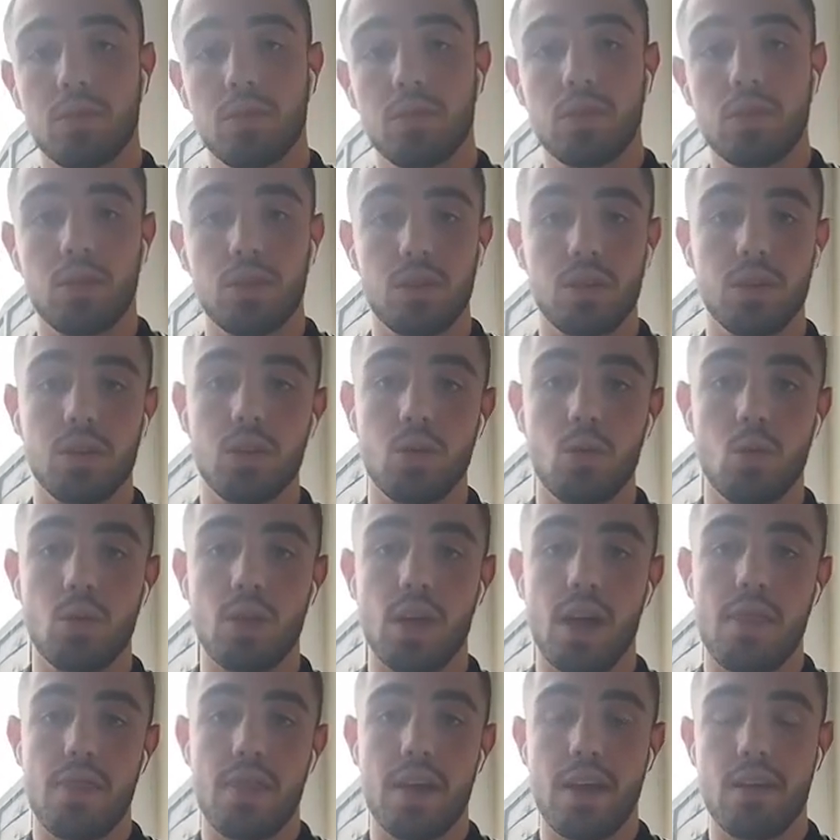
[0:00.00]

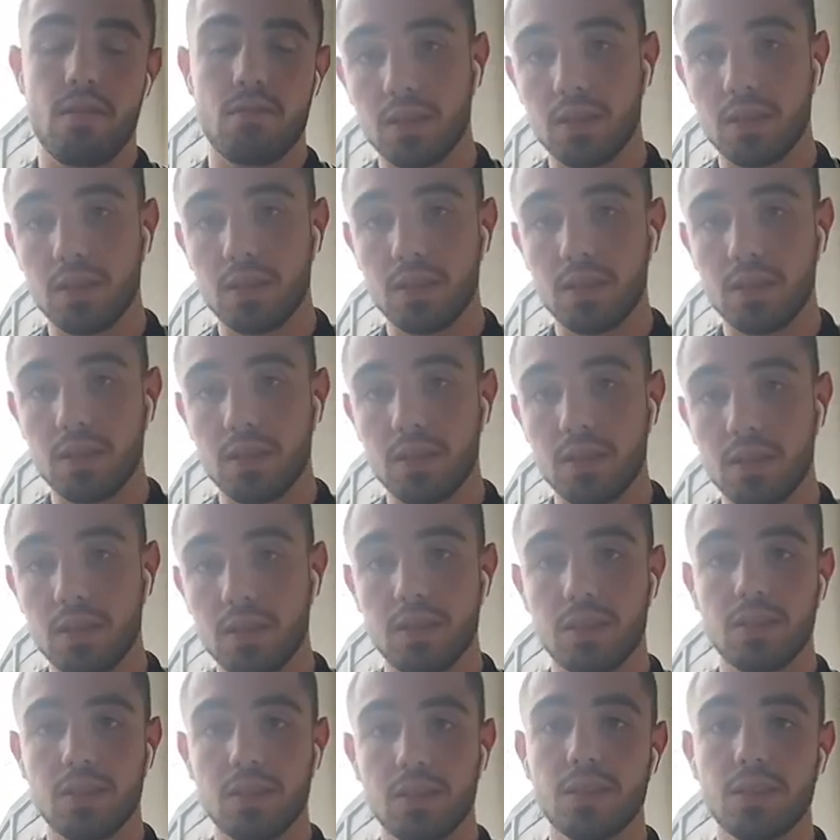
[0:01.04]
that there as well,
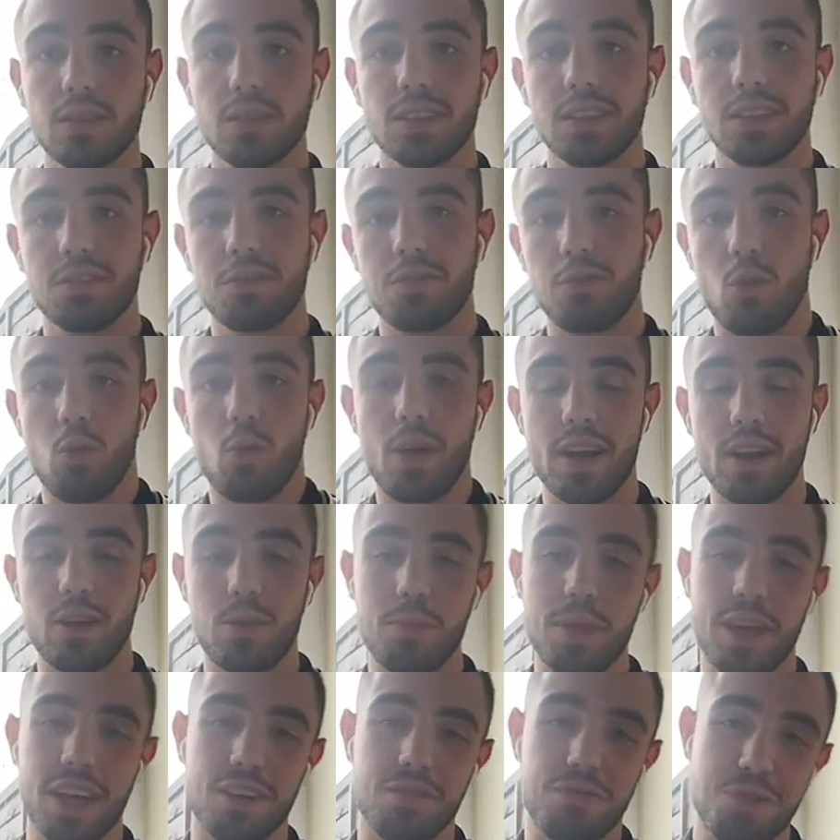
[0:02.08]
or why not
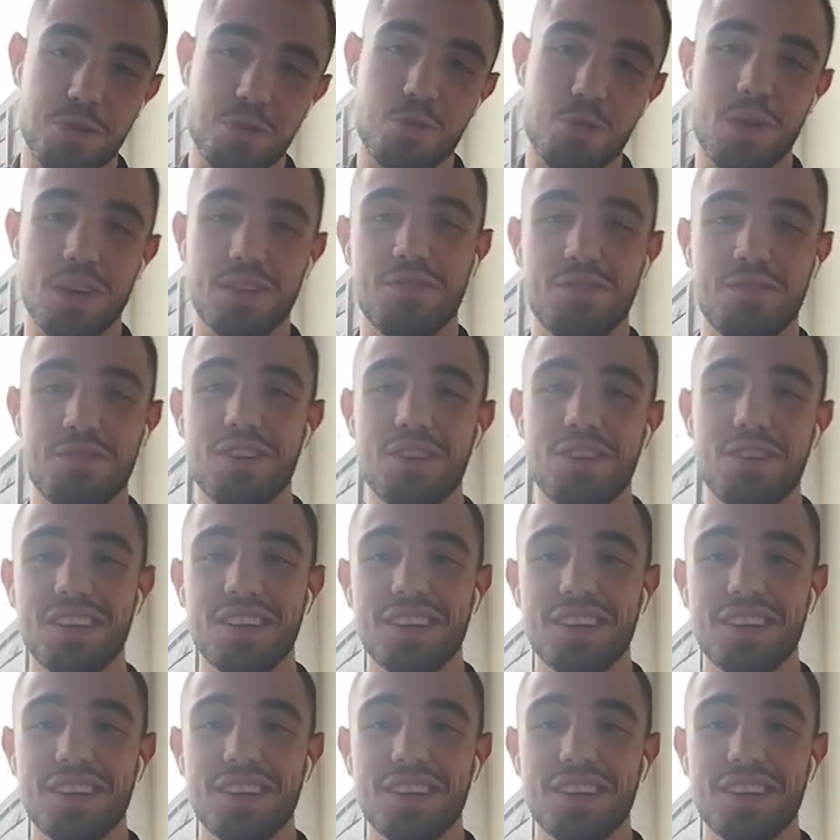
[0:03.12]
make a few quid for it?